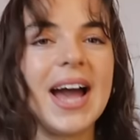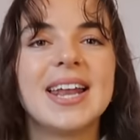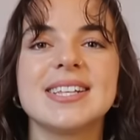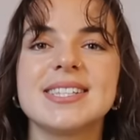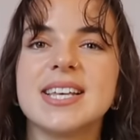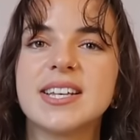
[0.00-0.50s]
and
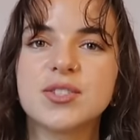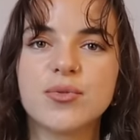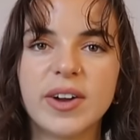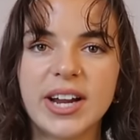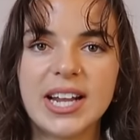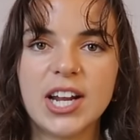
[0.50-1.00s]
it sits
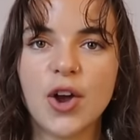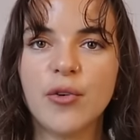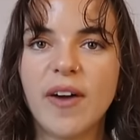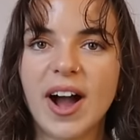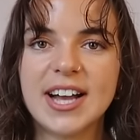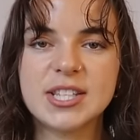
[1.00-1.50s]
really low
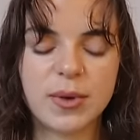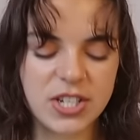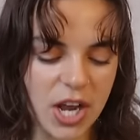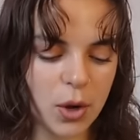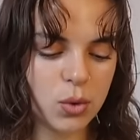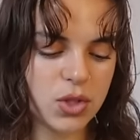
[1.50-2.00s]
rise, which
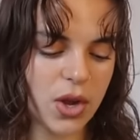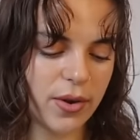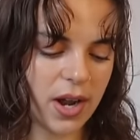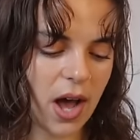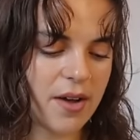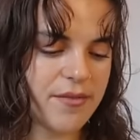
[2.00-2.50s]
I also
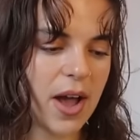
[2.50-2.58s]
love.